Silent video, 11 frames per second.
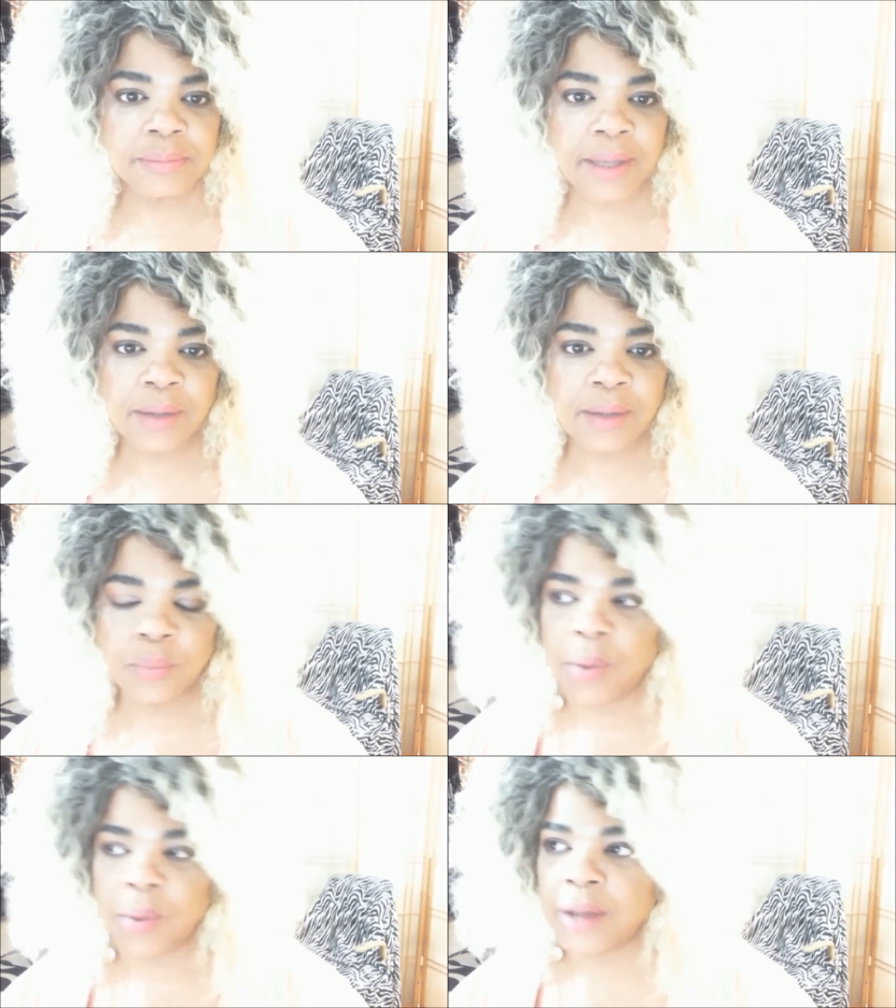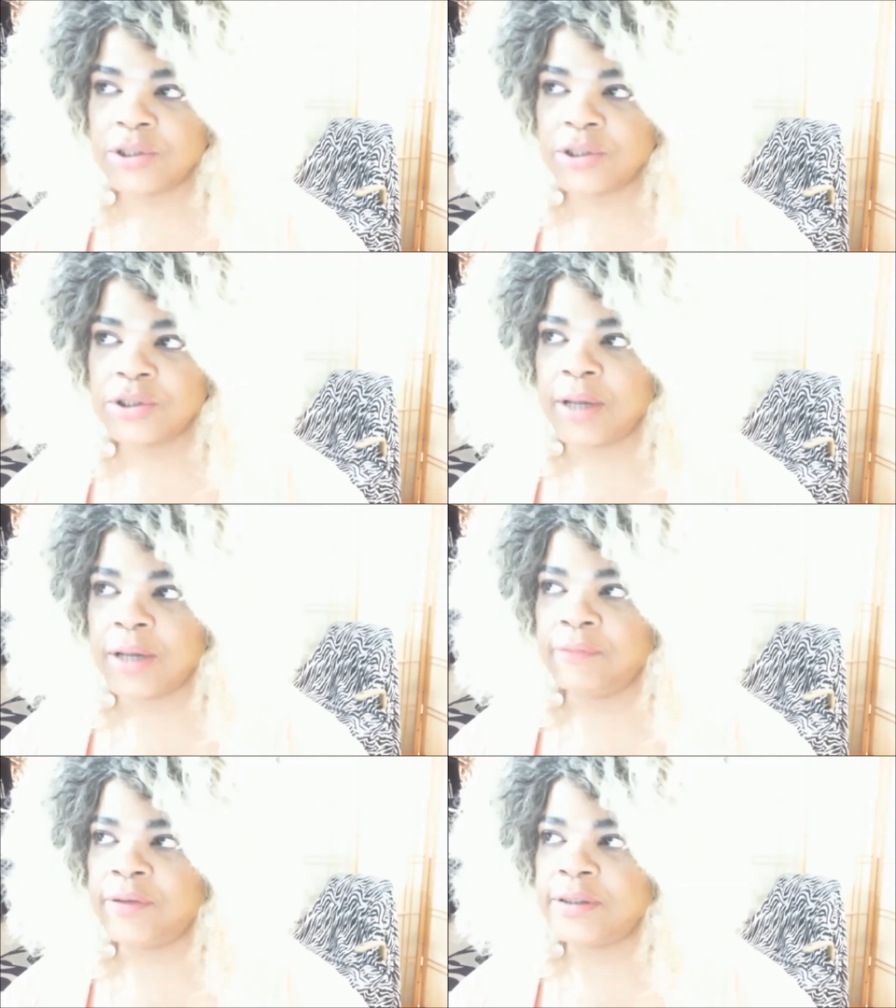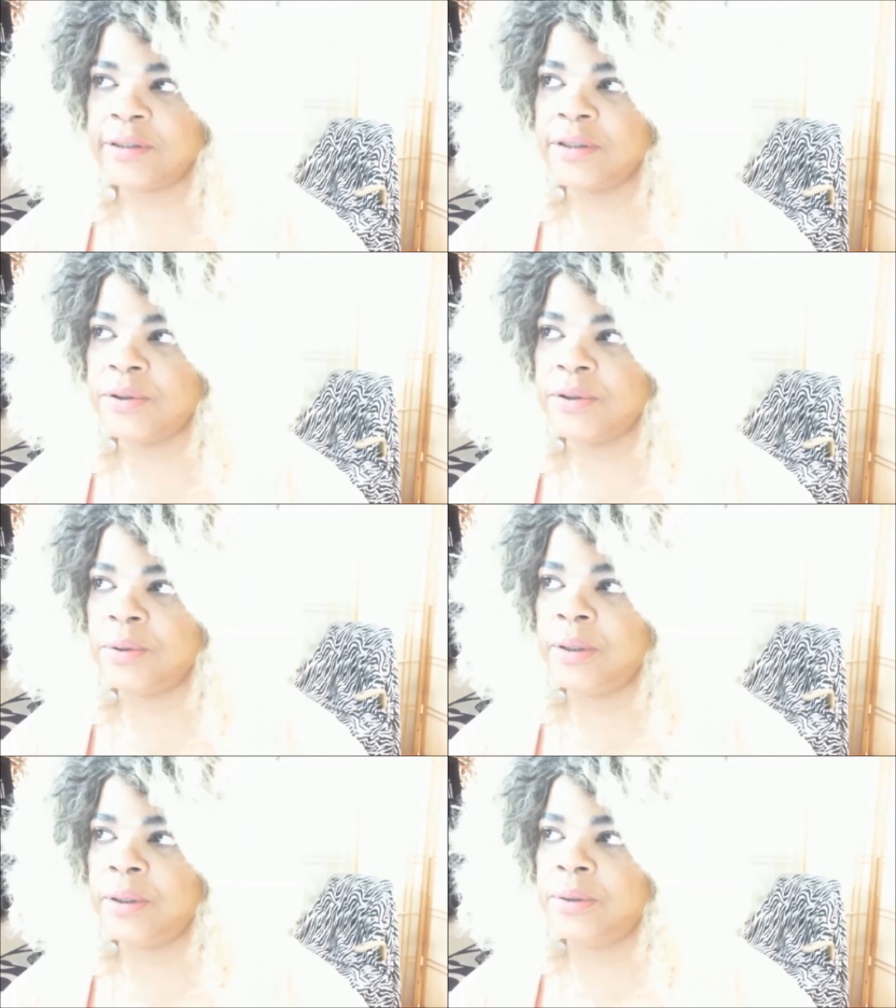and watch Netflix and
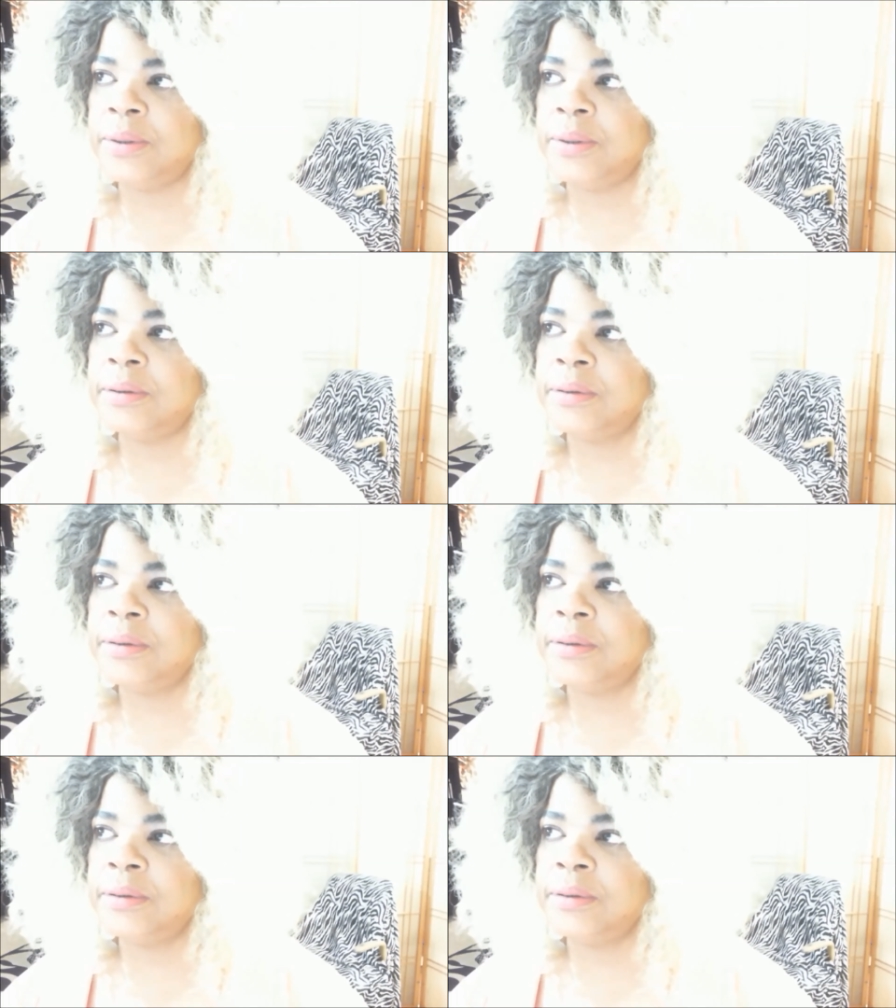Hulu and